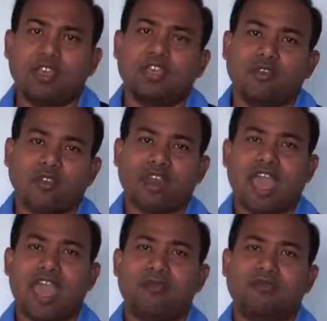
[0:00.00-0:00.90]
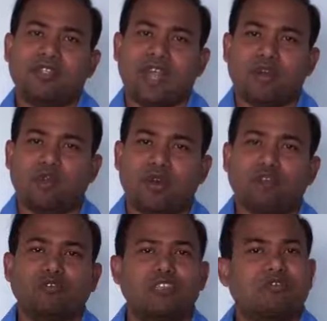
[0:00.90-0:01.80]
You can have that 1
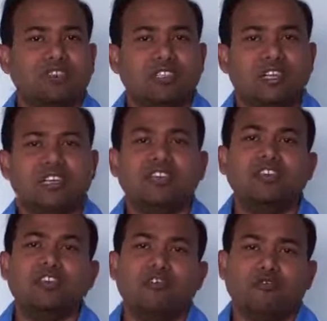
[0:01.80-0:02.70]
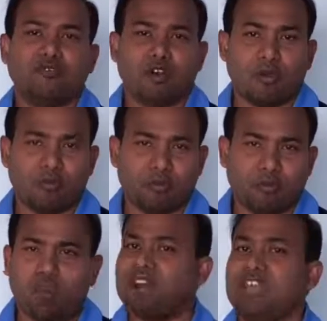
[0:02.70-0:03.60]
to 3 facility from,
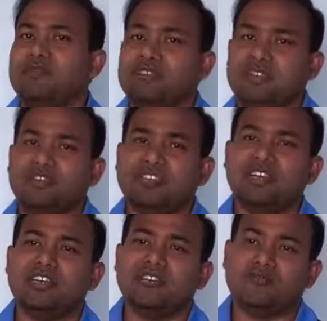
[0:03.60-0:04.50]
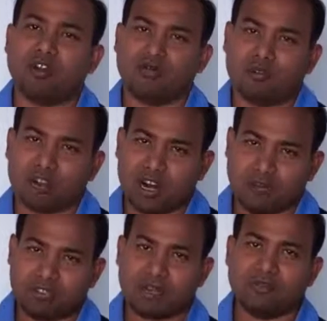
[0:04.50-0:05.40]
or ABC facility from your
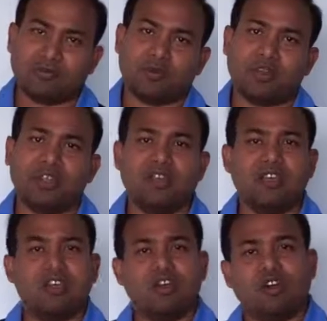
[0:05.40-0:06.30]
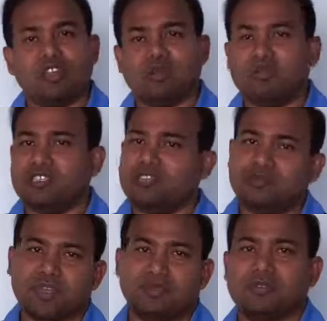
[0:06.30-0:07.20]
cloud service provider on the basis
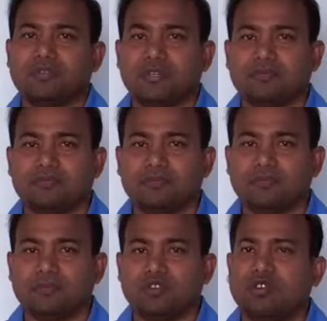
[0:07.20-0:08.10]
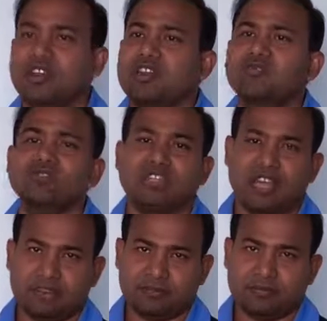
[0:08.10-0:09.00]
of subscription. So you can use
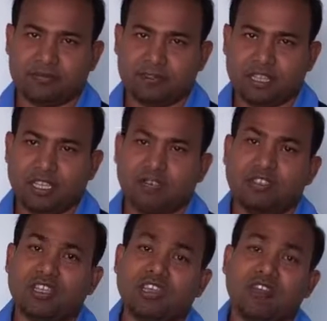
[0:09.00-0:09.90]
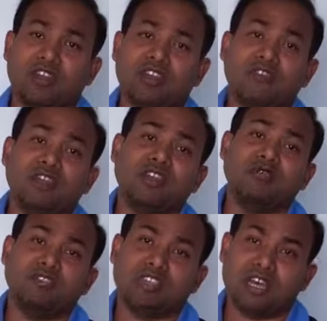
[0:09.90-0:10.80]
that. You can even
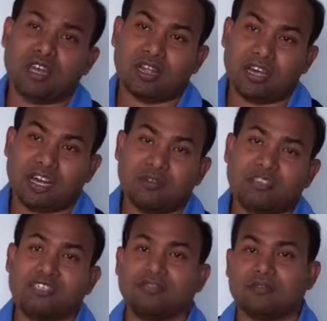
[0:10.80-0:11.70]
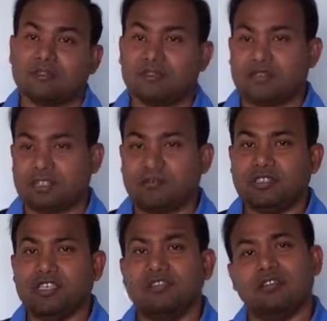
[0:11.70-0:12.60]
use the database
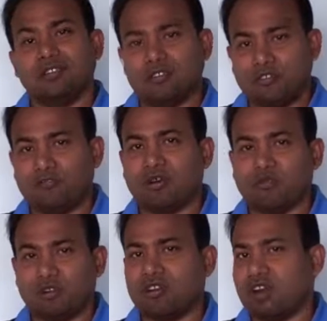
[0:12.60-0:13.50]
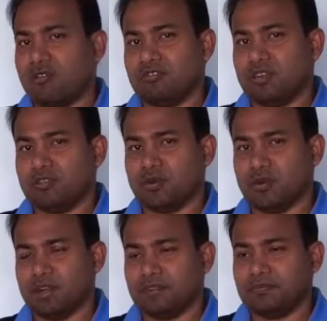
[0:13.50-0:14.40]
services from your cloud service
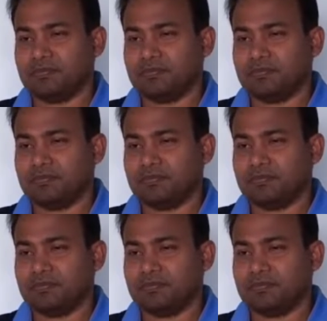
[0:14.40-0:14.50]
provider.